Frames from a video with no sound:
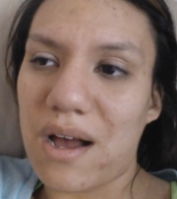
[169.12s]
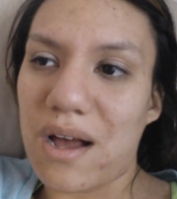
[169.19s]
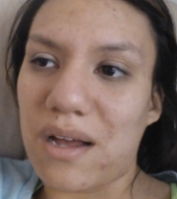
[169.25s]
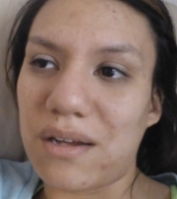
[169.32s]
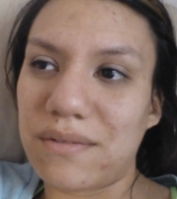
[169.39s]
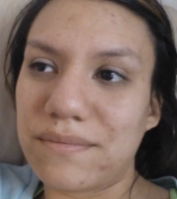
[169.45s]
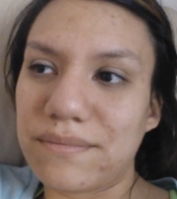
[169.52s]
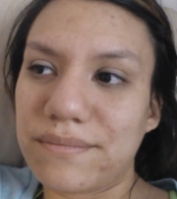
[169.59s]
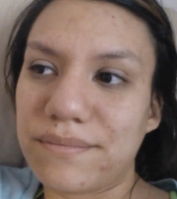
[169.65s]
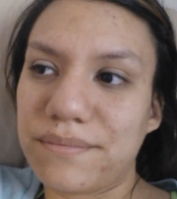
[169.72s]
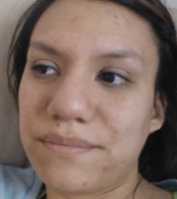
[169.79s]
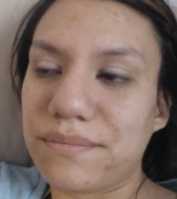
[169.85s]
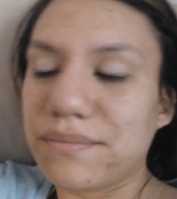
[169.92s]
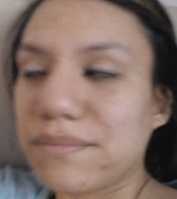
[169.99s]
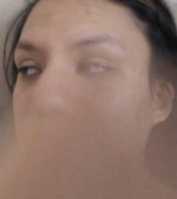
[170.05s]
um,
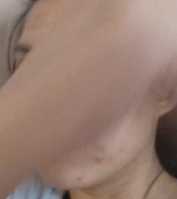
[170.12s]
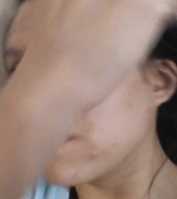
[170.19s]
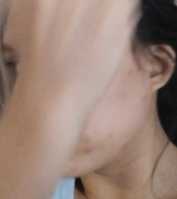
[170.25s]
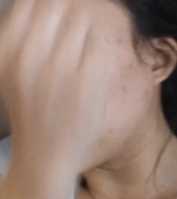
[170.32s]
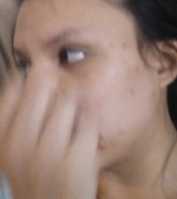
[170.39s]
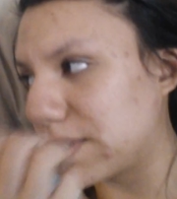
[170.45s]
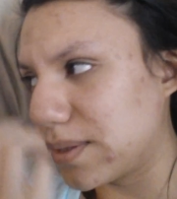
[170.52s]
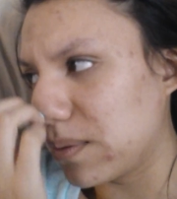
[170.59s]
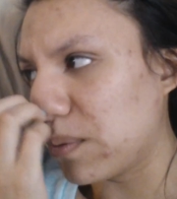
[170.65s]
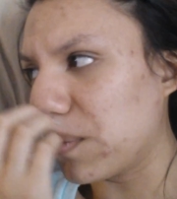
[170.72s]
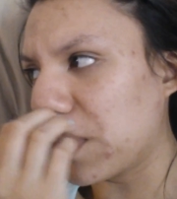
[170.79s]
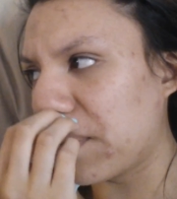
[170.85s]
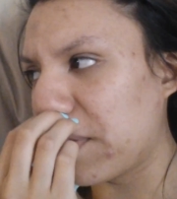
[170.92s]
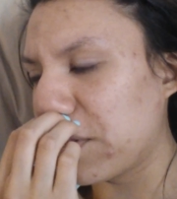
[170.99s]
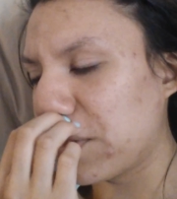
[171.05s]
what's
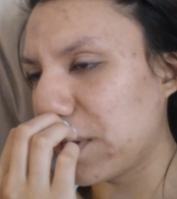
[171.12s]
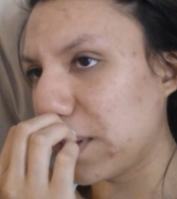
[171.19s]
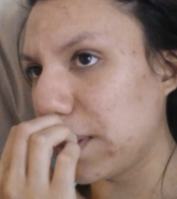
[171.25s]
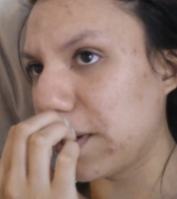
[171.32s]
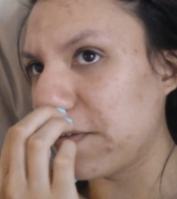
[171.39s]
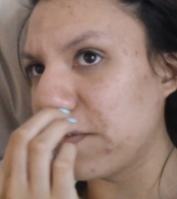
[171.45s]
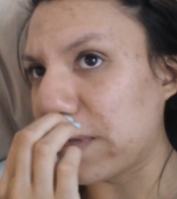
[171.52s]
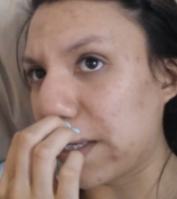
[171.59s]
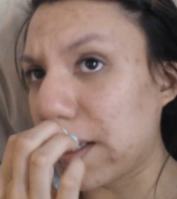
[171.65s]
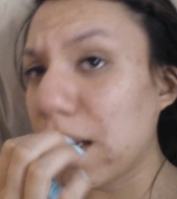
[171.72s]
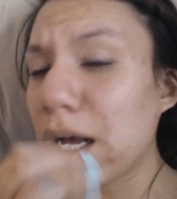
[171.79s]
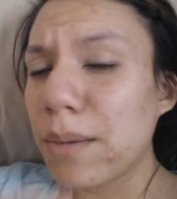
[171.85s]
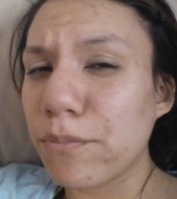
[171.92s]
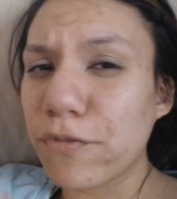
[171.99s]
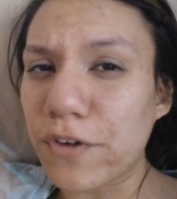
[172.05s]
what am I thinking of? Like
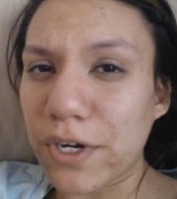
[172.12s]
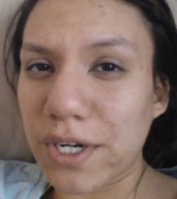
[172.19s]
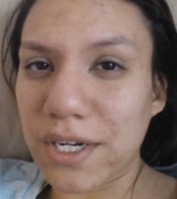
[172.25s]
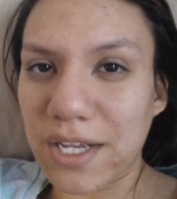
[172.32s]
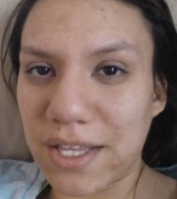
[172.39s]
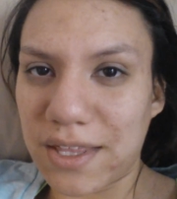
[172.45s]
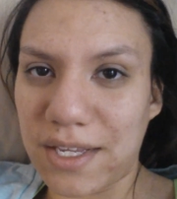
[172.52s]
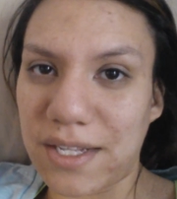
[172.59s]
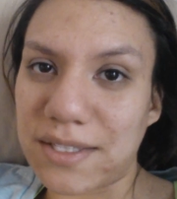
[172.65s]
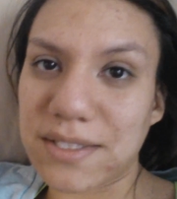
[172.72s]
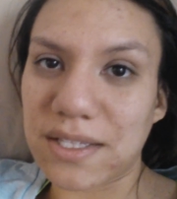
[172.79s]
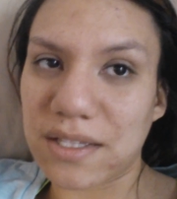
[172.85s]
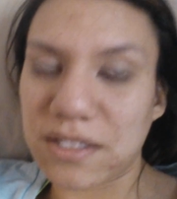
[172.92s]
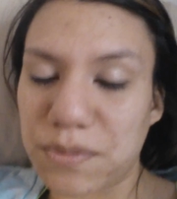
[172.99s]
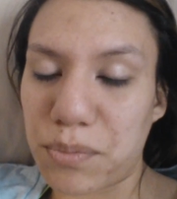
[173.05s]
comfort. I think it's
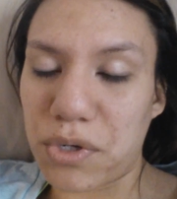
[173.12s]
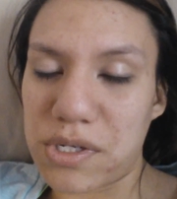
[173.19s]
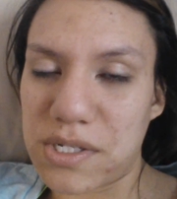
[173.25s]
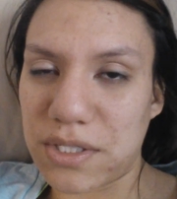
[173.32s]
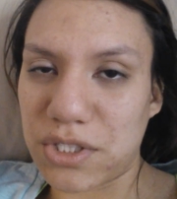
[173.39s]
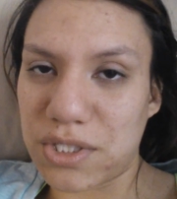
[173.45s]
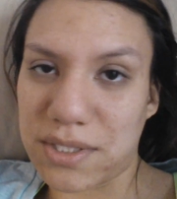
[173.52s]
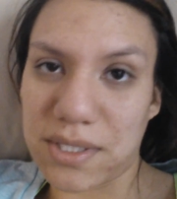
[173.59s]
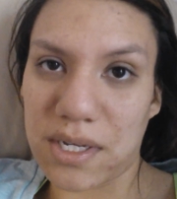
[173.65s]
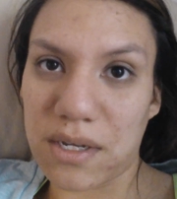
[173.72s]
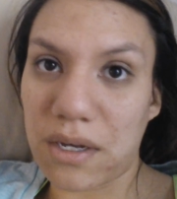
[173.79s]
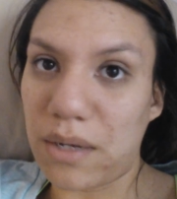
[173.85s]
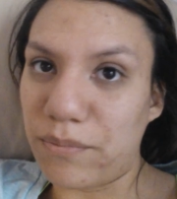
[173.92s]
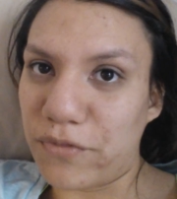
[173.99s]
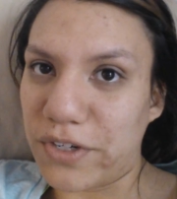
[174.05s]
at this point it's just like
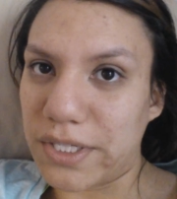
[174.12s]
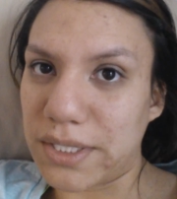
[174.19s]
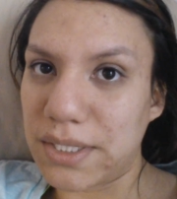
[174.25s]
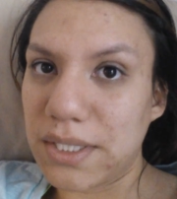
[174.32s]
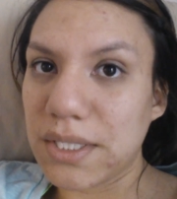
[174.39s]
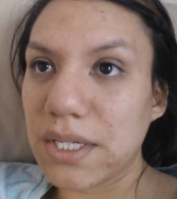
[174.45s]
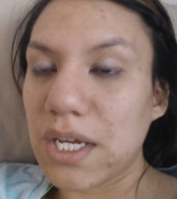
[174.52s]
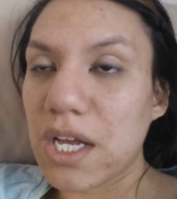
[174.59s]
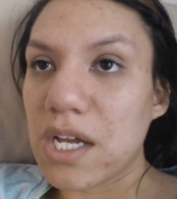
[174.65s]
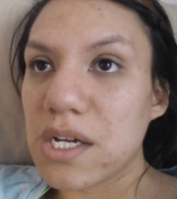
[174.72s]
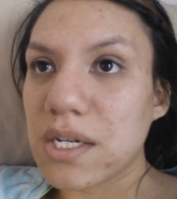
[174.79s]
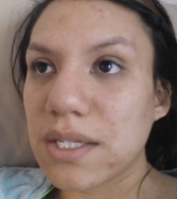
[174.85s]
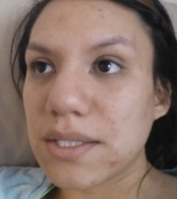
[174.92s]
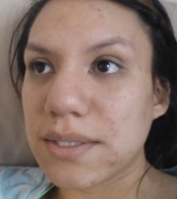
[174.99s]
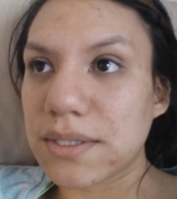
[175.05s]
comfort.
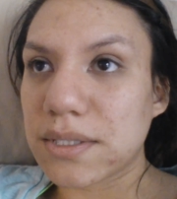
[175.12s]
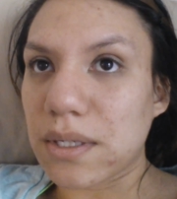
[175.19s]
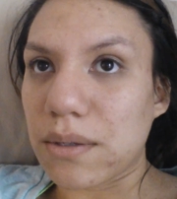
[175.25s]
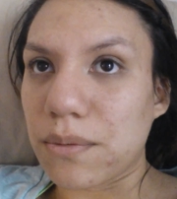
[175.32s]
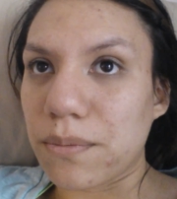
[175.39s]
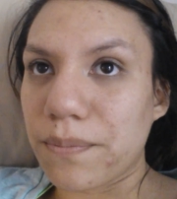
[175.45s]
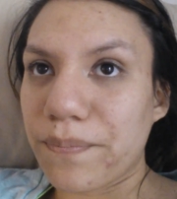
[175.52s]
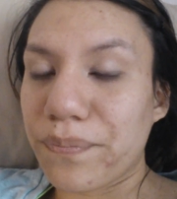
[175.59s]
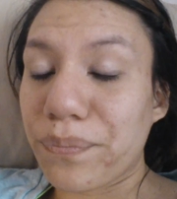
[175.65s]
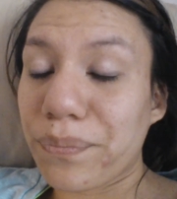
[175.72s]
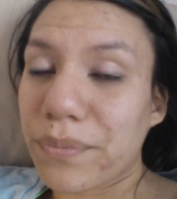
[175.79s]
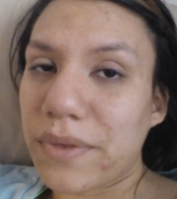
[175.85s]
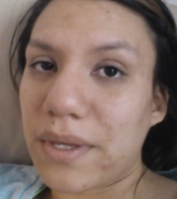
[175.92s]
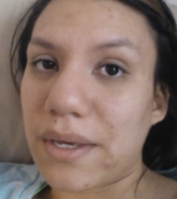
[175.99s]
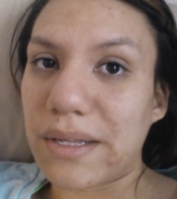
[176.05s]
So
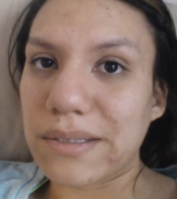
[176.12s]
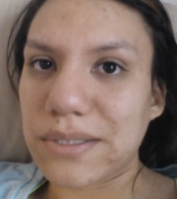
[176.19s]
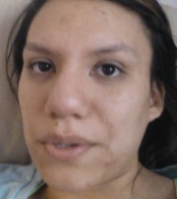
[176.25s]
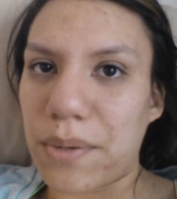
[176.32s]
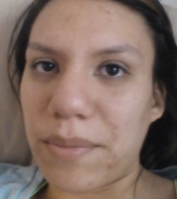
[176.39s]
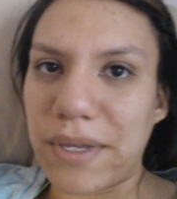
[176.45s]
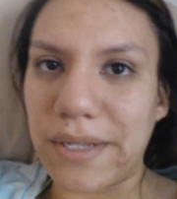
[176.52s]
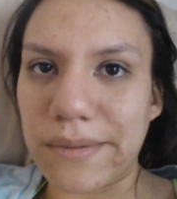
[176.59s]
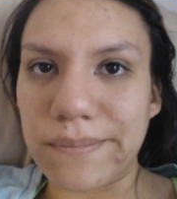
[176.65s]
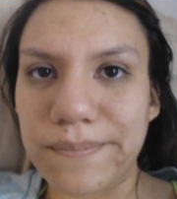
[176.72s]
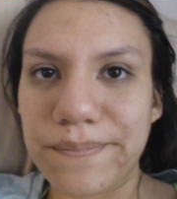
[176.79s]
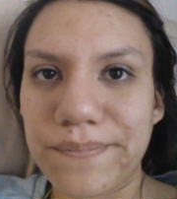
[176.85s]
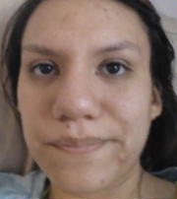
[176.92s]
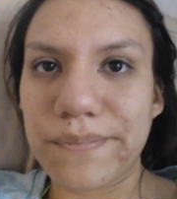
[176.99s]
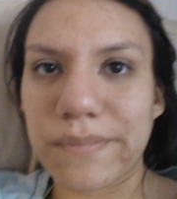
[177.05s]
yeah, so I mean,
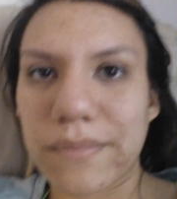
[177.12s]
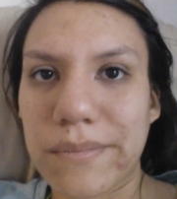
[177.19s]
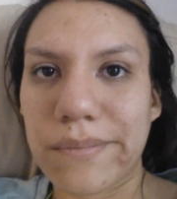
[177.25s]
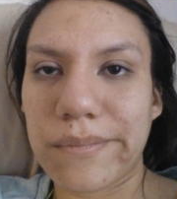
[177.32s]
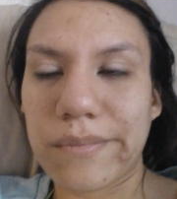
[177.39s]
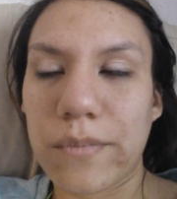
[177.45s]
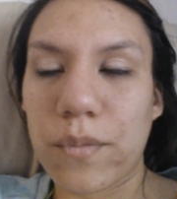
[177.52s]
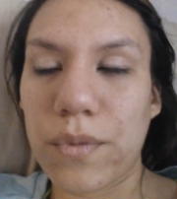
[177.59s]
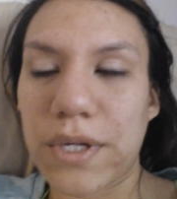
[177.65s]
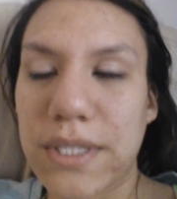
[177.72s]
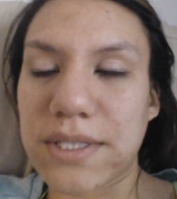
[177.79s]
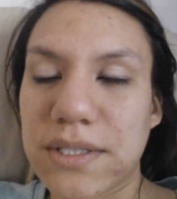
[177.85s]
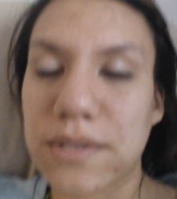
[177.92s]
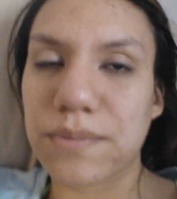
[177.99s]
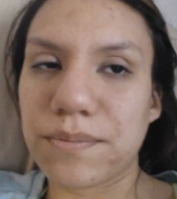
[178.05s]

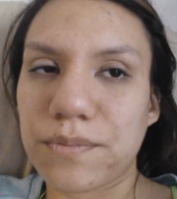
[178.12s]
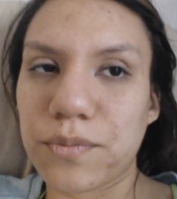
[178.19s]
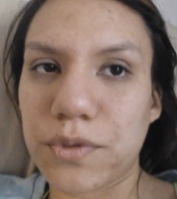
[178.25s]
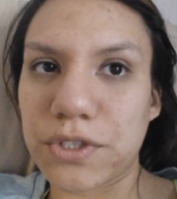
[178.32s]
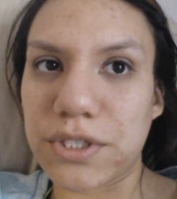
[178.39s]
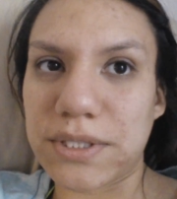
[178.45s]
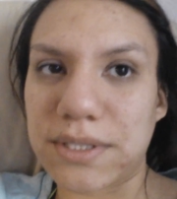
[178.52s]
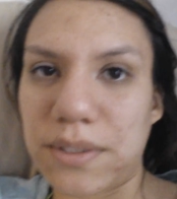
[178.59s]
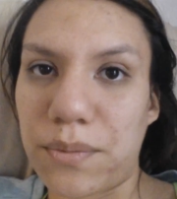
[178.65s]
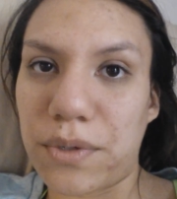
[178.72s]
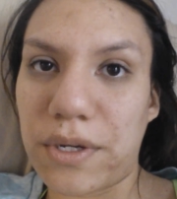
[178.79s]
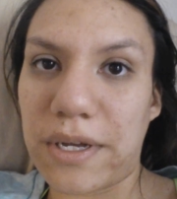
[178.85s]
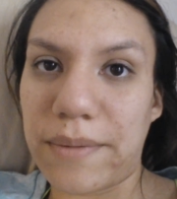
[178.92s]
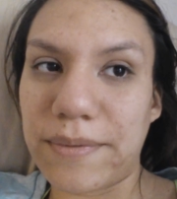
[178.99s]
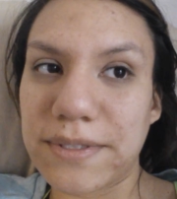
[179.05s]
it's we'll just see
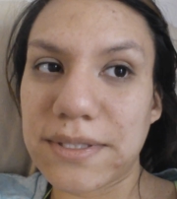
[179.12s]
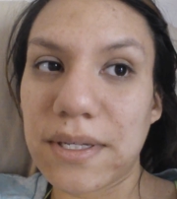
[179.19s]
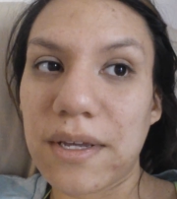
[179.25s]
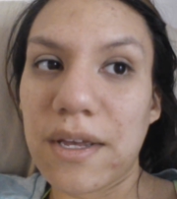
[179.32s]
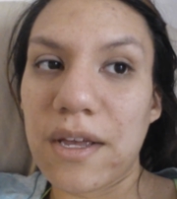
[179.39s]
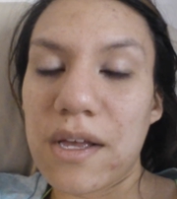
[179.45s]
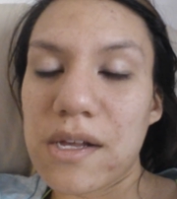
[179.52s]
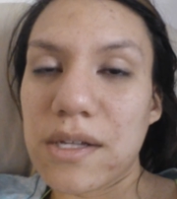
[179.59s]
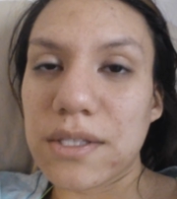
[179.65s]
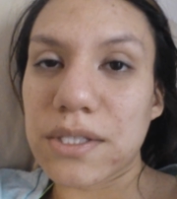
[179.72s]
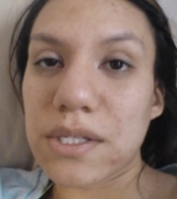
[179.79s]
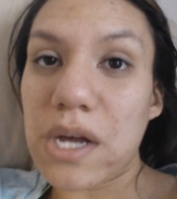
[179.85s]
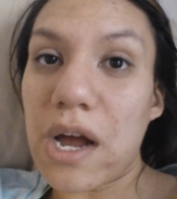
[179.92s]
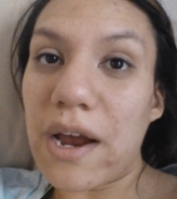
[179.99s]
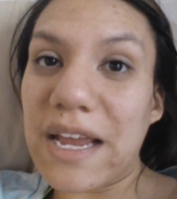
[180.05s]
what happens.
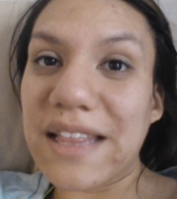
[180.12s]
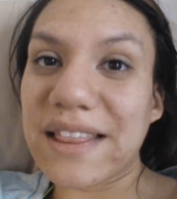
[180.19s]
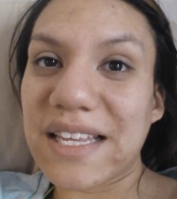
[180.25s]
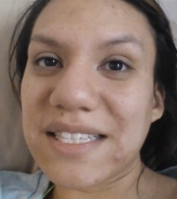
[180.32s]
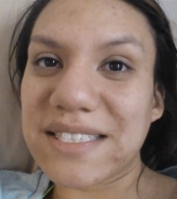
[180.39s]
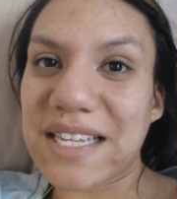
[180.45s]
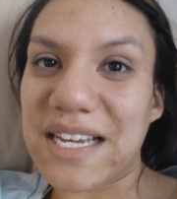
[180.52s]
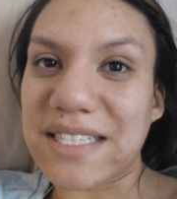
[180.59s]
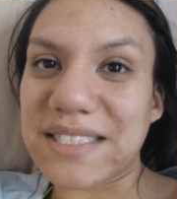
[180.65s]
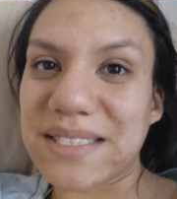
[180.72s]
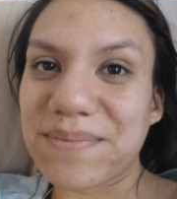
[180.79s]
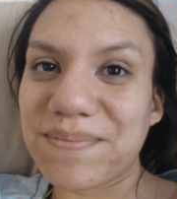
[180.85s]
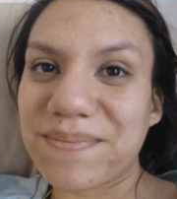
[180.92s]
So, alright, thanks, guys.